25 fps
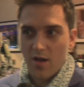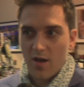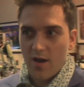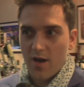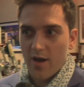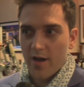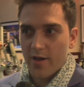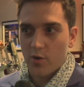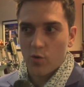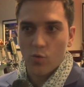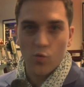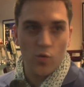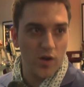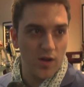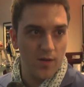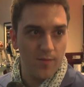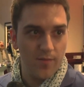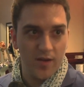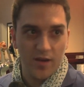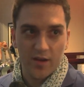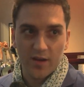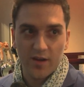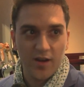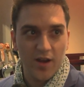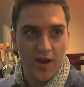I don't want to
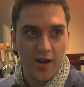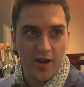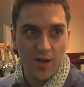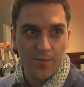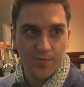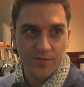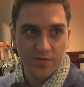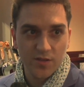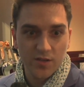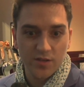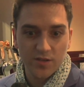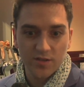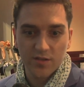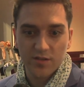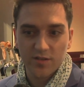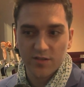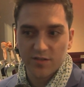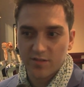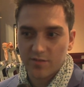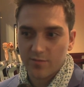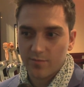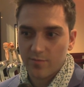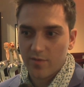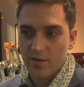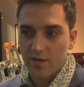make any lineup
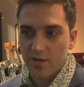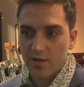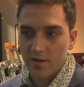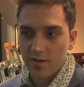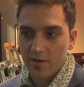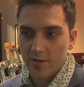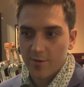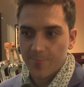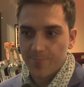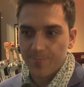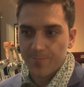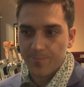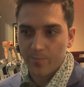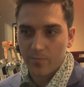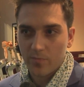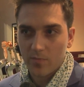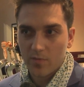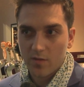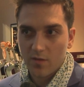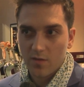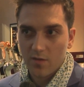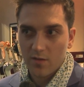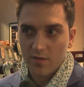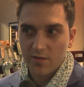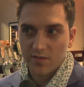changes, but
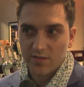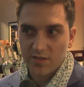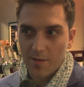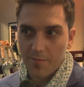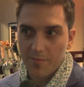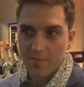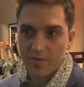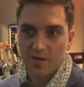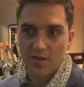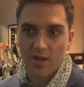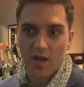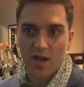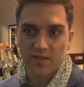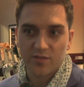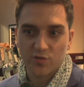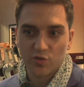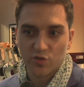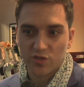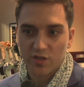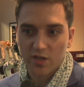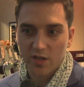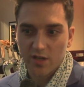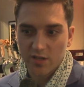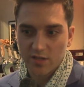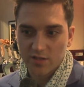something has to
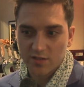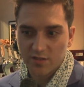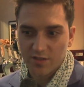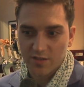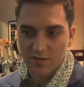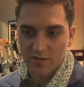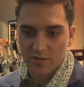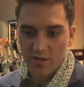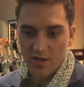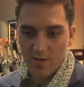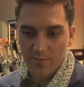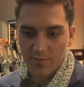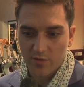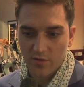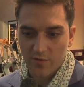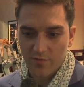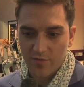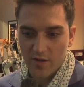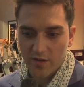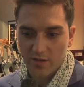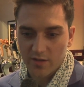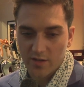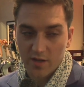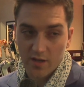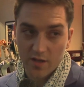change in terms of
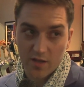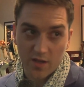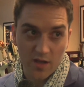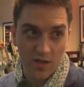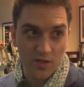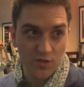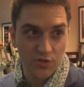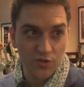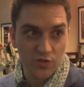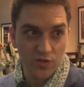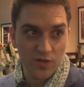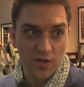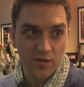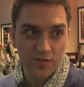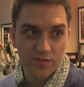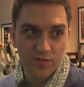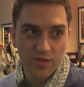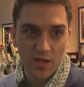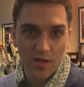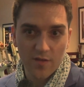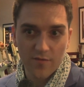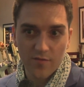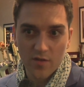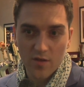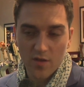dedication and
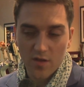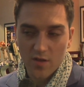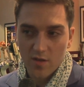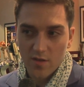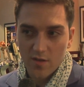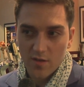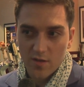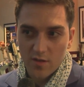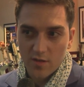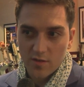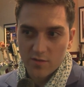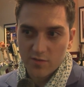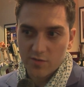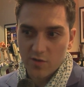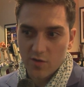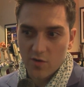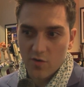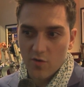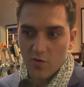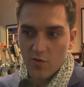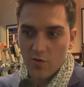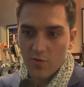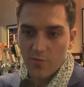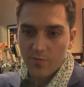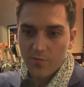stuff.
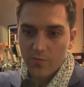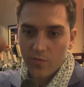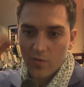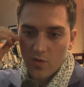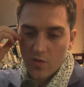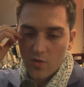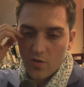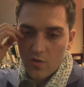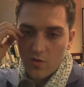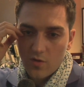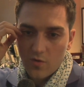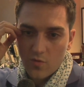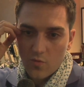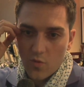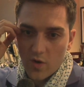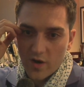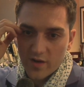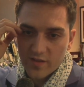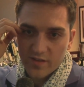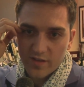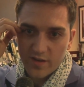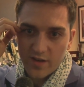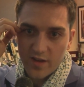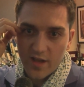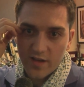So, what
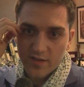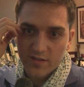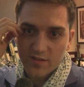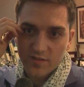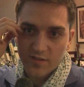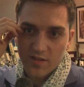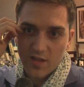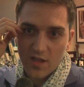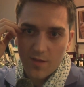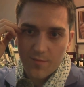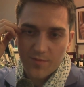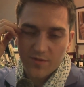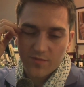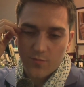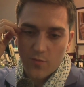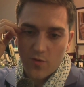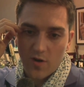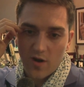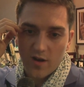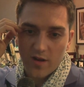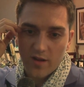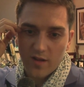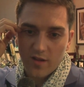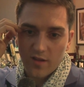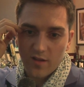is the next step? Is
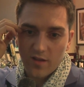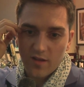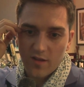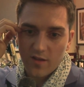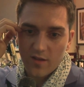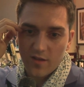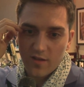probably